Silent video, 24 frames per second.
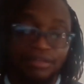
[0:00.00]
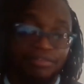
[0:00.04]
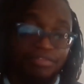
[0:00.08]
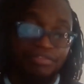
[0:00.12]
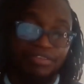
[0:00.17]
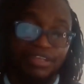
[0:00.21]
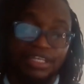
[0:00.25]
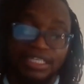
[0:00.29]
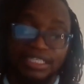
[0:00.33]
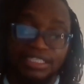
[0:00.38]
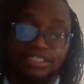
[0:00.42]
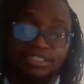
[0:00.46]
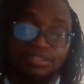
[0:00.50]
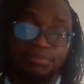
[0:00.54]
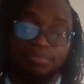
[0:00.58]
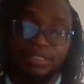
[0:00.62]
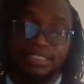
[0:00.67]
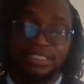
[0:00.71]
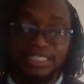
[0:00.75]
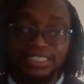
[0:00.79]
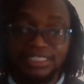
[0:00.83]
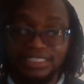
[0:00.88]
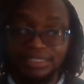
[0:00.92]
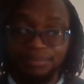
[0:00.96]
in fees to
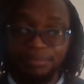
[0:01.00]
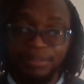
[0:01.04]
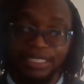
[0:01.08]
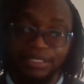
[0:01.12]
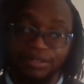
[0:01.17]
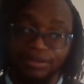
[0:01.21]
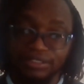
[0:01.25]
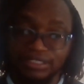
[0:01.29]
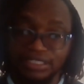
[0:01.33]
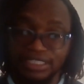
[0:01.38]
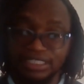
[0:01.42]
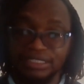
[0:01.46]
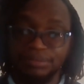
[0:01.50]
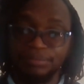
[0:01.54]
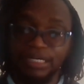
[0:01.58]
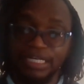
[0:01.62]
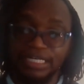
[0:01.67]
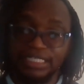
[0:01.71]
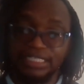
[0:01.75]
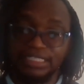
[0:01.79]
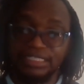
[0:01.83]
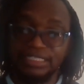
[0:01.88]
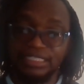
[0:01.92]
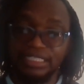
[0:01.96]
participate on this
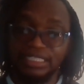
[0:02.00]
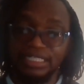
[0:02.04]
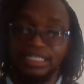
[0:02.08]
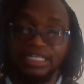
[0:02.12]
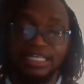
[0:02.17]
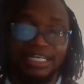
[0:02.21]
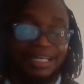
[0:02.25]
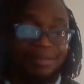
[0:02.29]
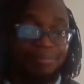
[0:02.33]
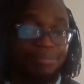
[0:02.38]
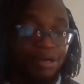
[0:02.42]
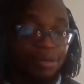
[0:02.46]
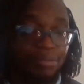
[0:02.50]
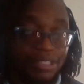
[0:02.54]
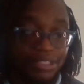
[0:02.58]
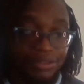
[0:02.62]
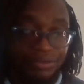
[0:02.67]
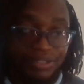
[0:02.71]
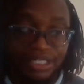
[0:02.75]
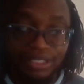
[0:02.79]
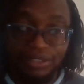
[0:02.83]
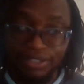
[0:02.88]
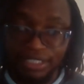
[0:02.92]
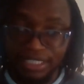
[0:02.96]
market and
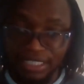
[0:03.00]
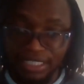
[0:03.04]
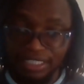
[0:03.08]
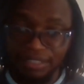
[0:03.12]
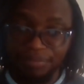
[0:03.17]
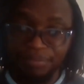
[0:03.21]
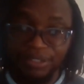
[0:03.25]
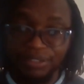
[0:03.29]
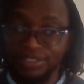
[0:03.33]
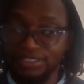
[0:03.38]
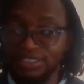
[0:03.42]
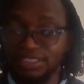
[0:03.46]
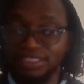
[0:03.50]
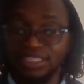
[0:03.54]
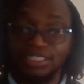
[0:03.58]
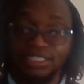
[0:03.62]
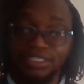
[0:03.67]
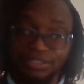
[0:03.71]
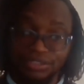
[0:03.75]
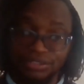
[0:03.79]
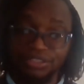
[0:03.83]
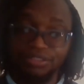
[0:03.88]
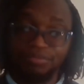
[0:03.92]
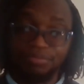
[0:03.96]
probably relook at it?
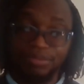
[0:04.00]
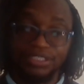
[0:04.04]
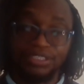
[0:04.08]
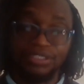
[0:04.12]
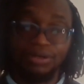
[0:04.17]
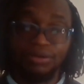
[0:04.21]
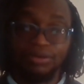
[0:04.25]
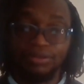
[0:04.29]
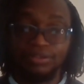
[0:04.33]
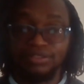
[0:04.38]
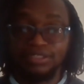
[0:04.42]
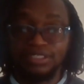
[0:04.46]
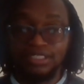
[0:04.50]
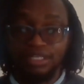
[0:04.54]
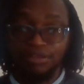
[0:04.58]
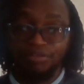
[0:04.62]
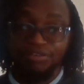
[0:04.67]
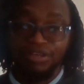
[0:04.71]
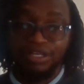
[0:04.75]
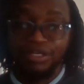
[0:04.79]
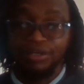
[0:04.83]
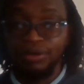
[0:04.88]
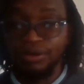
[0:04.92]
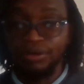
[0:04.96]
Because truth be told,
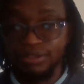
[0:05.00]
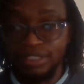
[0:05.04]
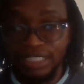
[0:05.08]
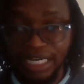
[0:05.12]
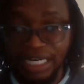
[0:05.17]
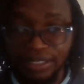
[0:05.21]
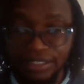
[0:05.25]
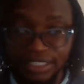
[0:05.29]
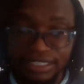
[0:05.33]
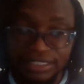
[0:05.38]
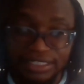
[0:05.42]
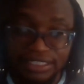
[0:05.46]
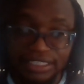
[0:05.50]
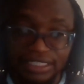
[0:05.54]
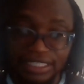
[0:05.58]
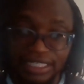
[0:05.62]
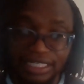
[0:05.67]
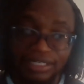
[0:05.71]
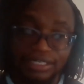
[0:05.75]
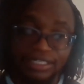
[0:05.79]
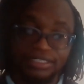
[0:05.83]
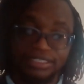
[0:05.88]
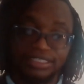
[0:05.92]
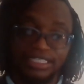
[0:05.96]
if we go down and
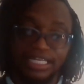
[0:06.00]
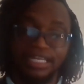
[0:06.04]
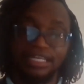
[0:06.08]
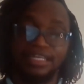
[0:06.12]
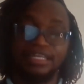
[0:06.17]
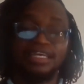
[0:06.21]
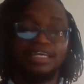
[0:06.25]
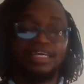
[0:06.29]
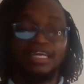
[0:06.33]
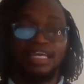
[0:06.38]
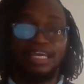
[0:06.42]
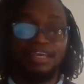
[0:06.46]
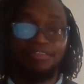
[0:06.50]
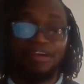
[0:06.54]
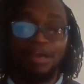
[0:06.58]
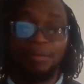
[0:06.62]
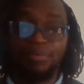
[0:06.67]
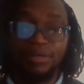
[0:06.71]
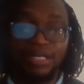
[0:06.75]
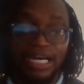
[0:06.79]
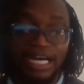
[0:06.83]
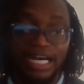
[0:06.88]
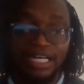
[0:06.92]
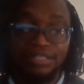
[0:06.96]
say, if
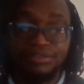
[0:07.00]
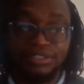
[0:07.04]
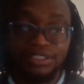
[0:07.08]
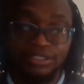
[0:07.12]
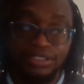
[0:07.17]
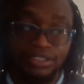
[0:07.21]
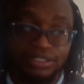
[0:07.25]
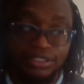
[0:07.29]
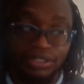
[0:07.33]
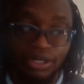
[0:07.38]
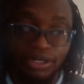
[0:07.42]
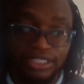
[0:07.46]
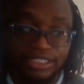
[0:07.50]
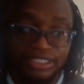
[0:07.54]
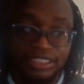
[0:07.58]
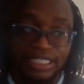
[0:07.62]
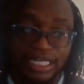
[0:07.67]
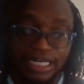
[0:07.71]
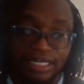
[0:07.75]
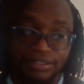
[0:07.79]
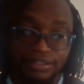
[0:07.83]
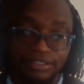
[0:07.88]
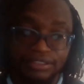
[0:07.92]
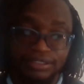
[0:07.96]
I put $100
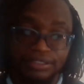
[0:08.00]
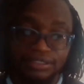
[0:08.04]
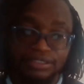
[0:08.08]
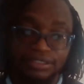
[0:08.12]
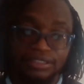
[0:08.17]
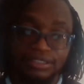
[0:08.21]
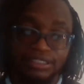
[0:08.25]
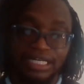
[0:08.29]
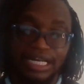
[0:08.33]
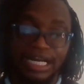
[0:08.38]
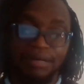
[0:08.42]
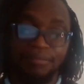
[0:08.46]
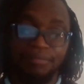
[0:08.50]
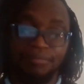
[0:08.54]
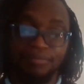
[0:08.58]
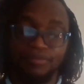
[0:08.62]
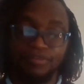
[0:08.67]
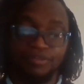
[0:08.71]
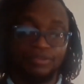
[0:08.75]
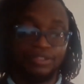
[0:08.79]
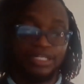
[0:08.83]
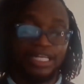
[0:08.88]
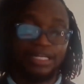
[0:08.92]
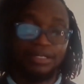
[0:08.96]
down,
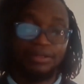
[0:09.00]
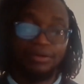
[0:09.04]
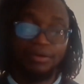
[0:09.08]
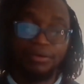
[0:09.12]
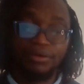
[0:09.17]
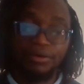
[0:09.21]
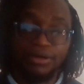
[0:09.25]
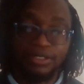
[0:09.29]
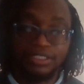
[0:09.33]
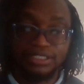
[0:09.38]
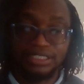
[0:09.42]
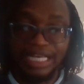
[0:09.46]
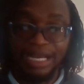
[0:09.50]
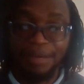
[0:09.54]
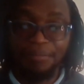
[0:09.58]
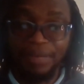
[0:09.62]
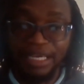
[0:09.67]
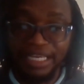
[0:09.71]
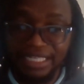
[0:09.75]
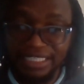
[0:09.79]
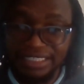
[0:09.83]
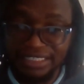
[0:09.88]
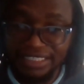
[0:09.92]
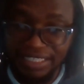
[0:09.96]
at no cost,
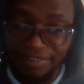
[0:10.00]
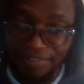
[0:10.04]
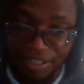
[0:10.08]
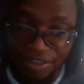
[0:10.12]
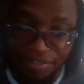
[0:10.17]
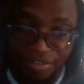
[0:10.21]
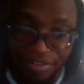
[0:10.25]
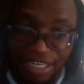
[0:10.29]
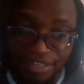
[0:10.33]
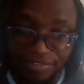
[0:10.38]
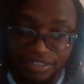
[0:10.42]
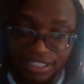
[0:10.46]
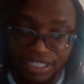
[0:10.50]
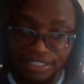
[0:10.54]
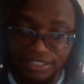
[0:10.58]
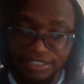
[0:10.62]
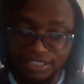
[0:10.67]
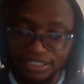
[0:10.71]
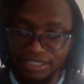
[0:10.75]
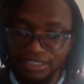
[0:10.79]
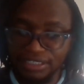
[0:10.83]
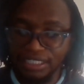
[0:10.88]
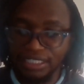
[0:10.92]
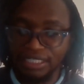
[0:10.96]
I'm making
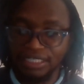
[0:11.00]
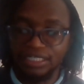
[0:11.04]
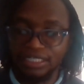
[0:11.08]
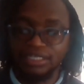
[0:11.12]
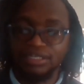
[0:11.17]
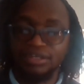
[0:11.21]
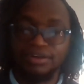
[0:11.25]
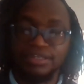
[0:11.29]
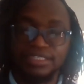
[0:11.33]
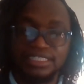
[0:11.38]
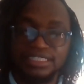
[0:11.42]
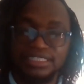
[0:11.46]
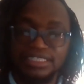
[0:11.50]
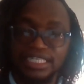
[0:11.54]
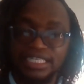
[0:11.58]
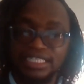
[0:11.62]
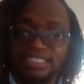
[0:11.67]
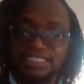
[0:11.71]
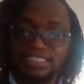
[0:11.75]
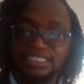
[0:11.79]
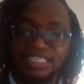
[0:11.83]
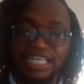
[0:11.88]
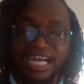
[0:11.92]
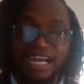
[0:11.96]
75,000. On the
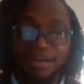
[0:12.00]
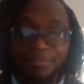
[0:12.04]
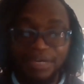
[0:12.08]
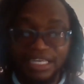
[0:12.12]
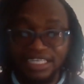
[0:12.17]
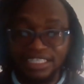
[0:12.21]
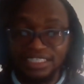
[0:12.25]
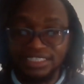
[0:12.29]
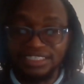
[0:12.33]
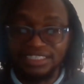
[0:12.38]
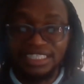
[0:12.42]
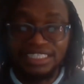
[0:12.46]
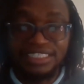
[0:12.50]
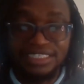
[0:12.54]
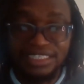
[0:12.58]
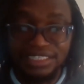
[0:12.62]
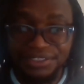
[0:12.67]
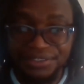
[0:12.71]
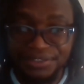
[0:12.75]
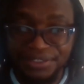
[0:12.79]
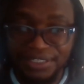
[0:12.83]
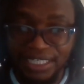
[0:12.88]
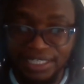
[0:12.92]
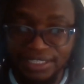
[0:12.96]
ZSC, I'm making
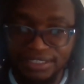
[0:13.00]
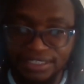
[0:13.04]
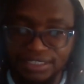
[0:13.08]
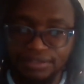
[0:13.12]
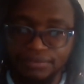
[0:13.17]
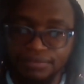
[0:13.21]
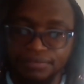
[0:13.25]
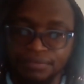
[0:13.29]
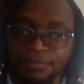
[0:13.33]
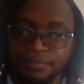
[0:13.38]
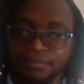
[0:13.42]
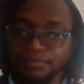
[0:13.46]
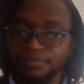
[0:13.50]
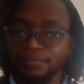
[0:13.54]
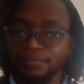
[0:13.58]
62,000.